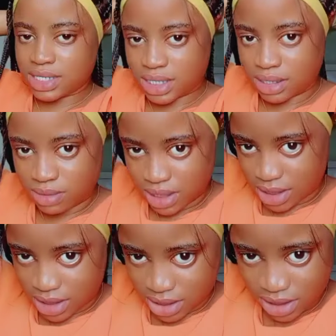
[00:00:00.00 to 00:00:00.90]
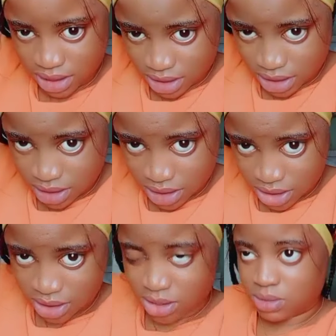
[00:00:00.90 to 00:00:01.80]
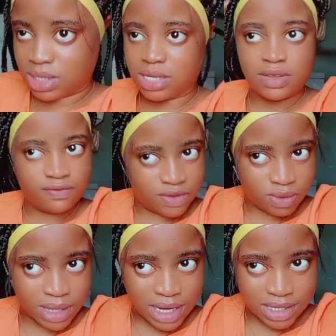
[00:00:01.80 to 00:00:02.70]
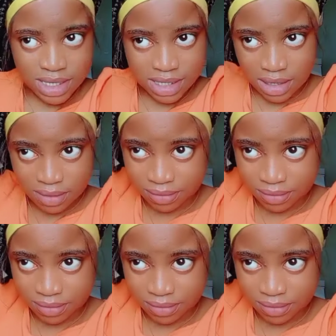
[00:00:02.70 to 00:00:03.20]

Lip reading: it in a way that to be at the center.